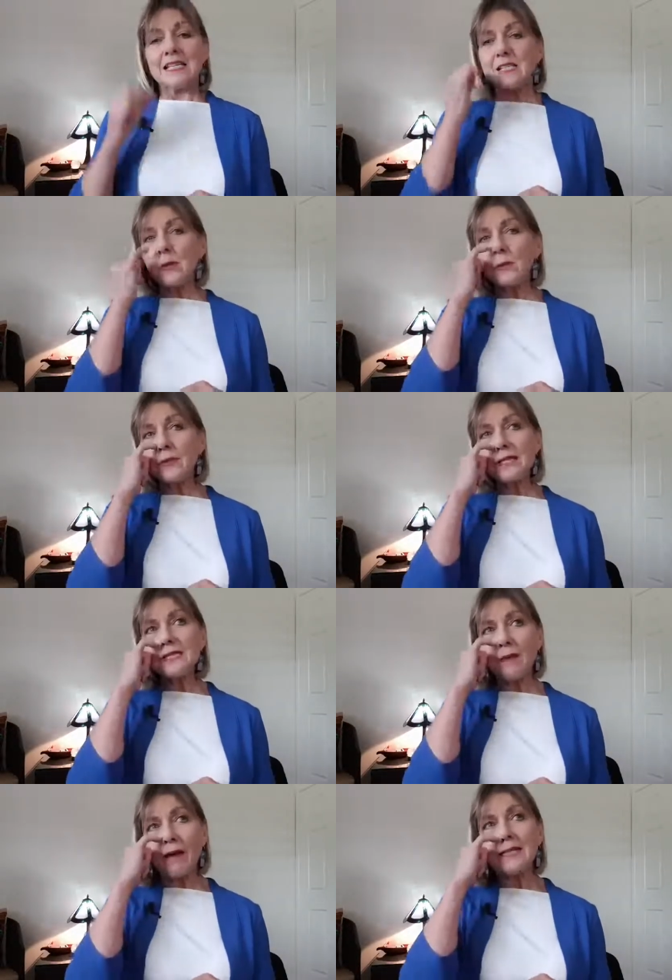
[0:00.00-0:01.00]
So there's
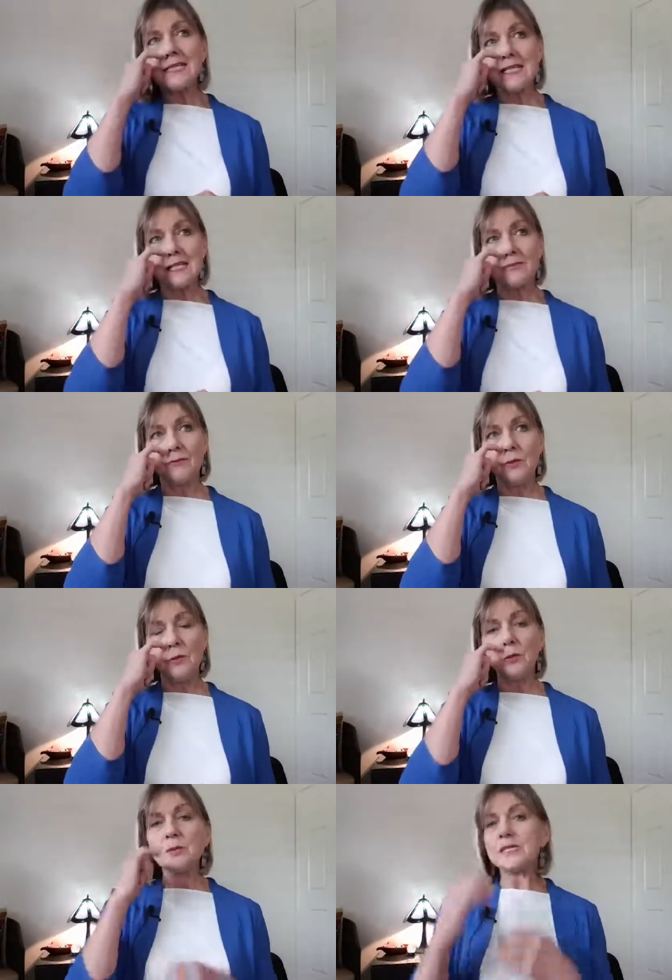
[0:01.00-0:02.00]
some ideas for
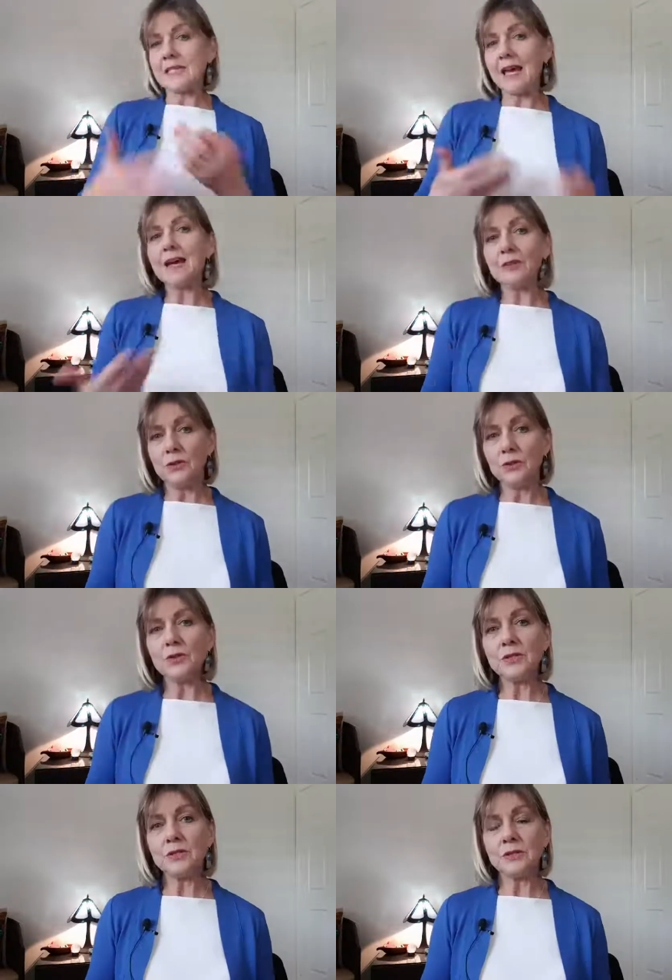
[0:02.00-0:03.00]
you as to how you
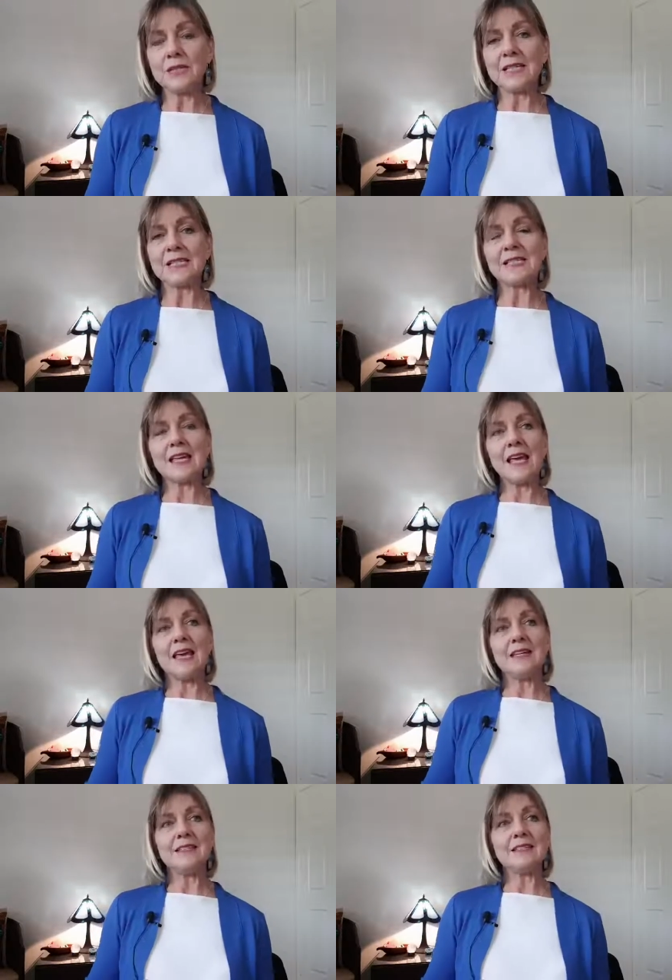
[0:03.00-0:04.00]
can do this,
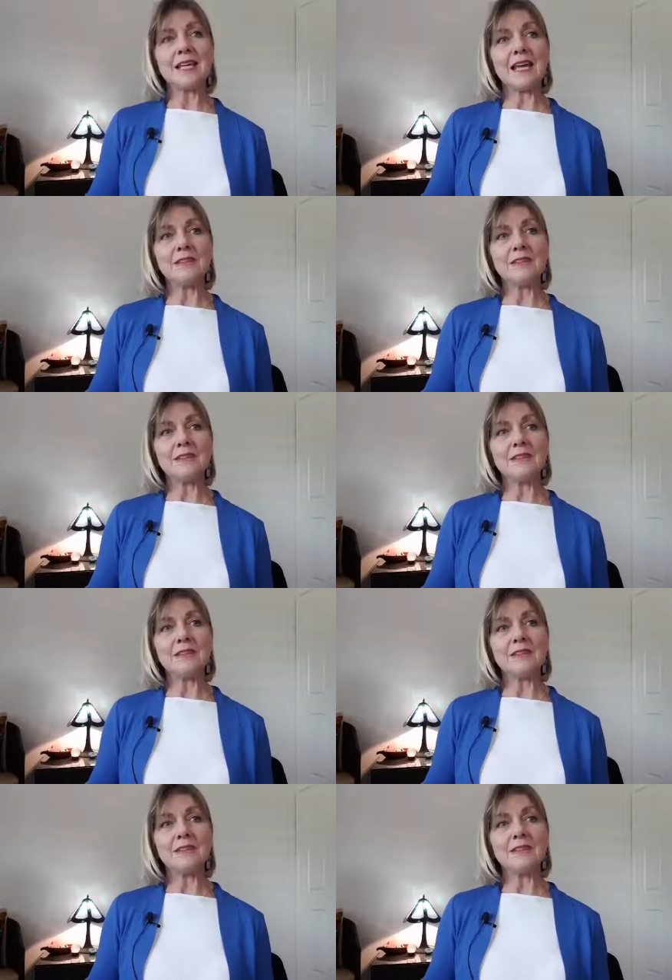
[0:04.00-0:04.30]
and